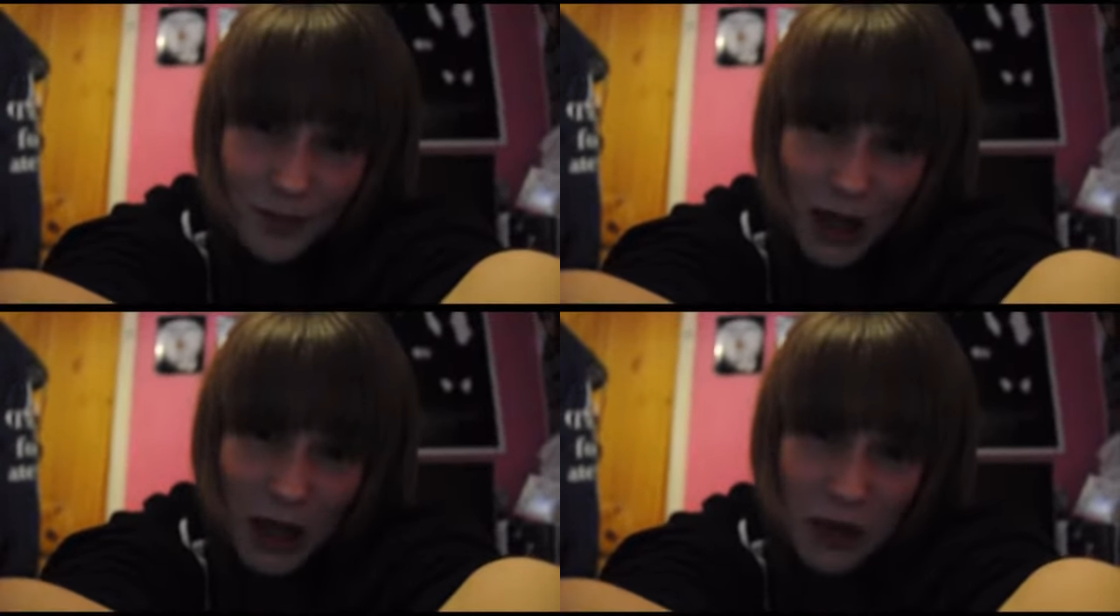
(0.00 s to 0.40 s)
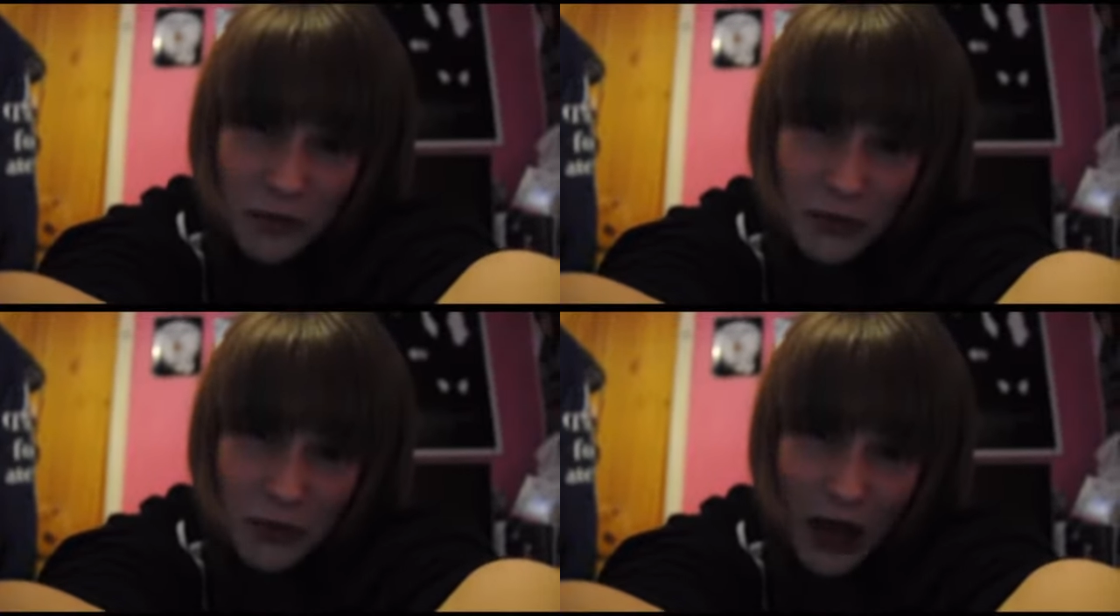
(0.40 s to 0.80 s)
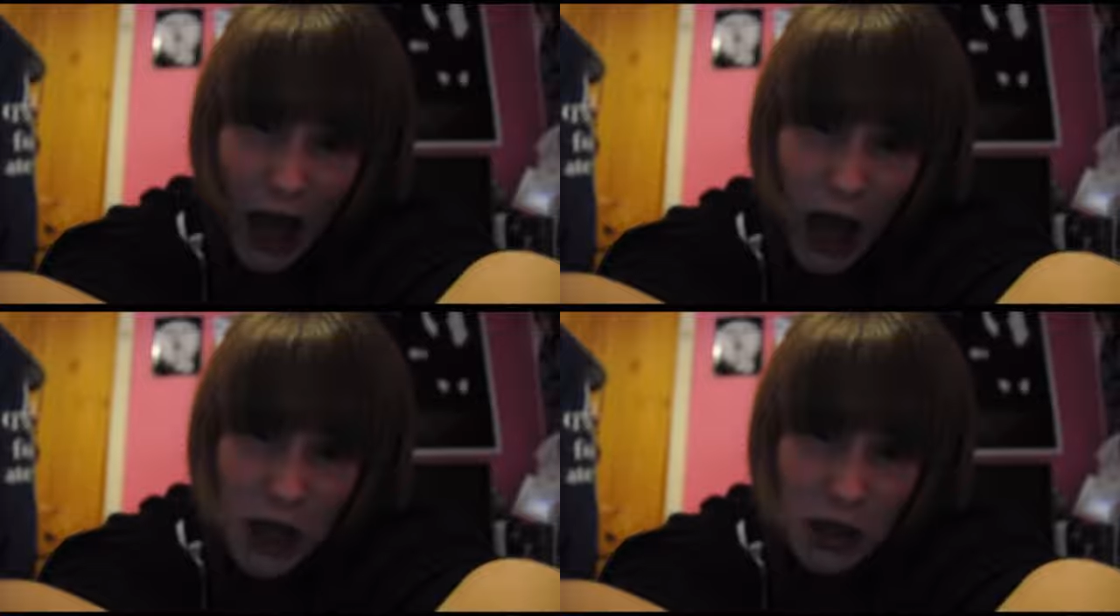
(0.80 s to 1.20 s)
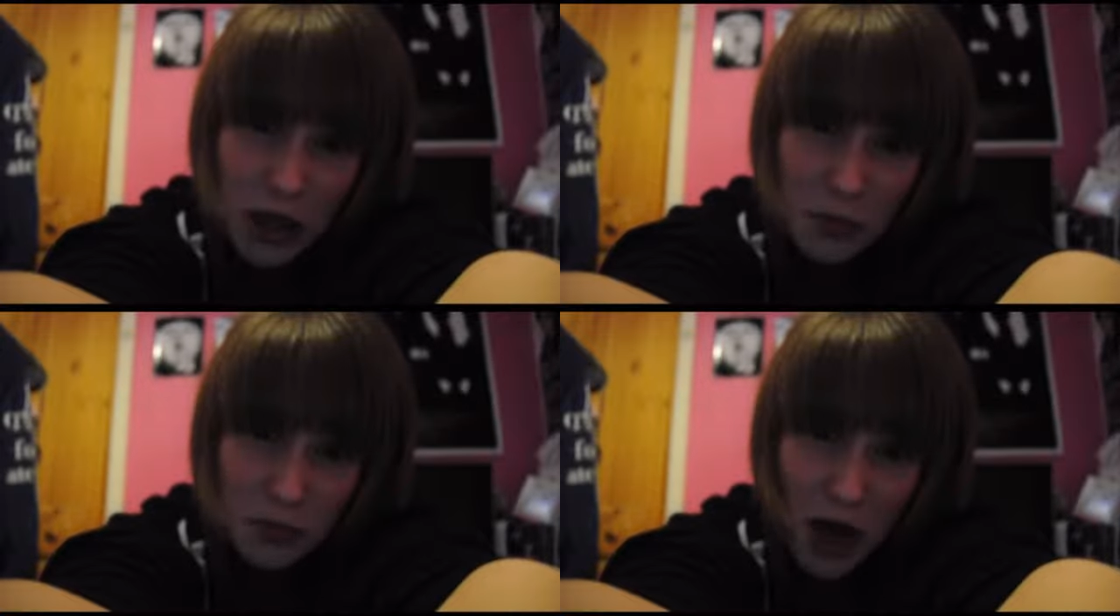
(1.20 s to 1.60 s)
I love you guys,
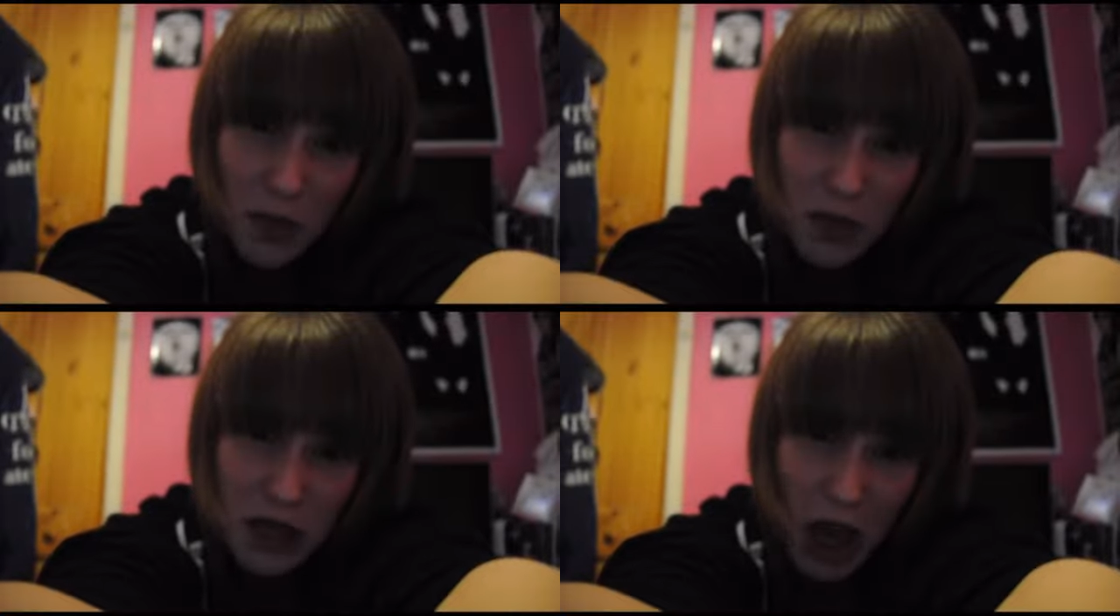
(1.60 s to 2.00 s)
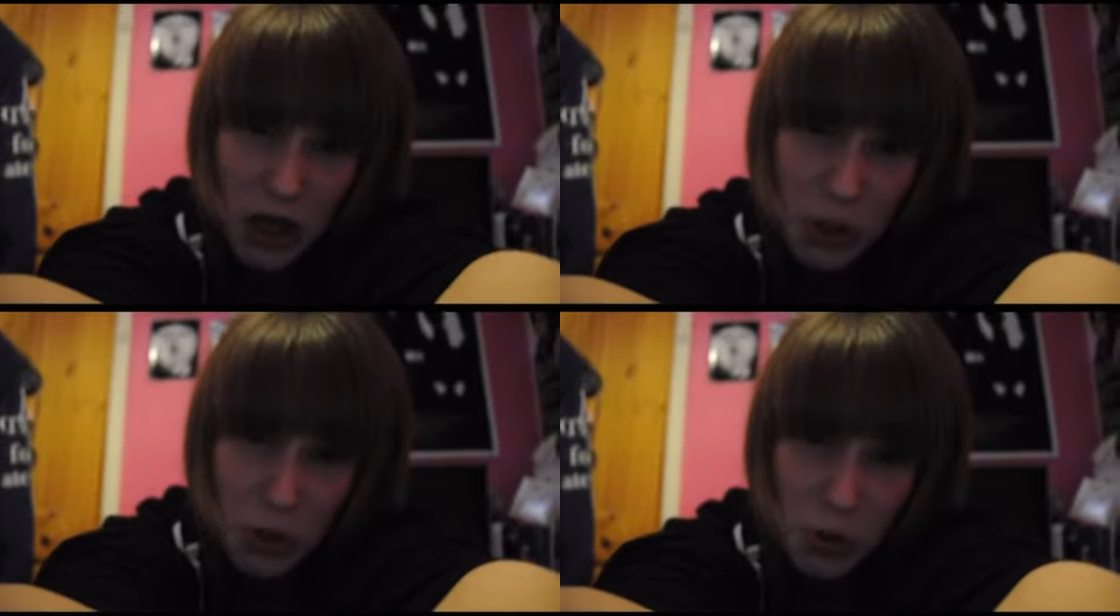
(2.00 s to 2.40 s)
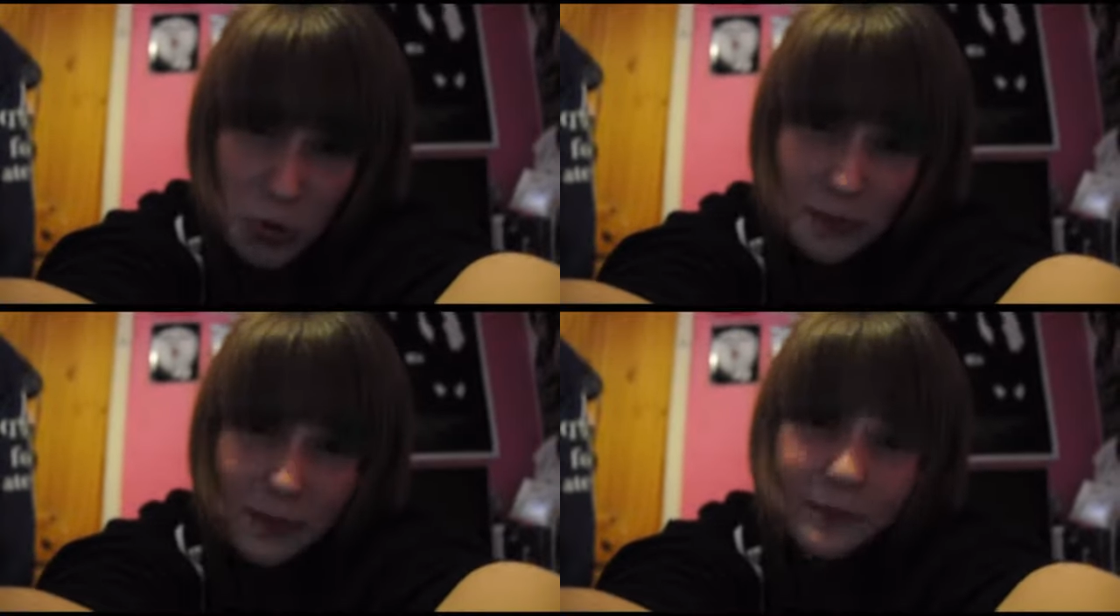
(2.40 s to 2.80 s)
I promise I do.